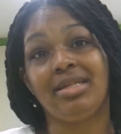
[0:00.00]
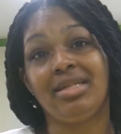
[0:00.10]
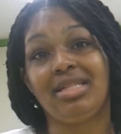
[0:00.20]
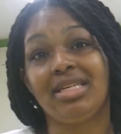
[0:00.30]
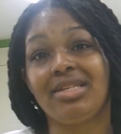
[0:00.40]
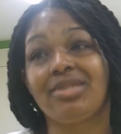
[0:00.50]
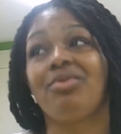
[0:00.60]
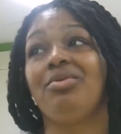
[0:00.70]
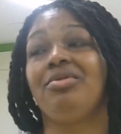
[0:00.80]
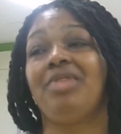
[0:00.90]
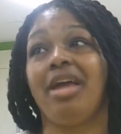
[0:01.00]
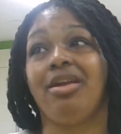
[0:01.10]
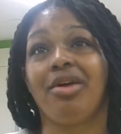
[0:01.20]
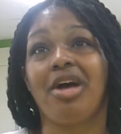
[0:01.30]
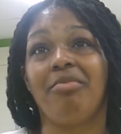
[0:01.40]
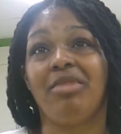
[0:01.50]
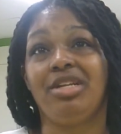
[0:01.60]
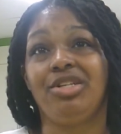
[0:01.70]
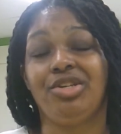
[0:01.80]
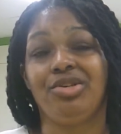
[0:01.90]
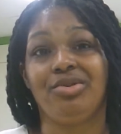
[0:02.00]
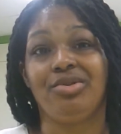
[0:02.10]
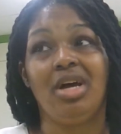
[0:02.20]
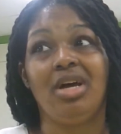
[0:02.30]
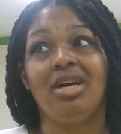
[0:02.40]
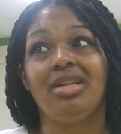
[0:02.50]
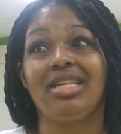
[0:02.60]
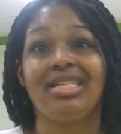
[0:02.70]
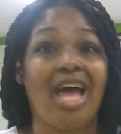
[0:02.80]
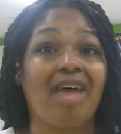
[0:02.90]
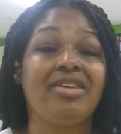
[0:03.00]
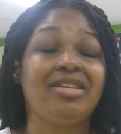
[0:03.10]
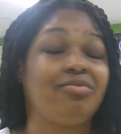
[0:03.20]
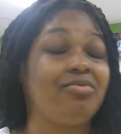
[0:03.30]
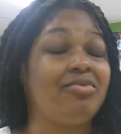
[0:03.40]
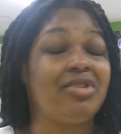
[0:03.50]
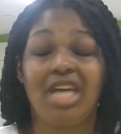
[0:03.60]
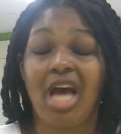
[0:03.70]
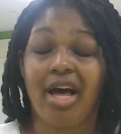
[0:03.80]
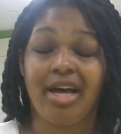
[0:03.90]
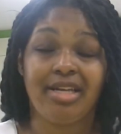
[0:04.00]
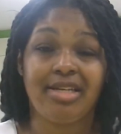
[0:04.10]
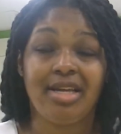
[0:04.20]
This school that you're coming into, the staff is really kind.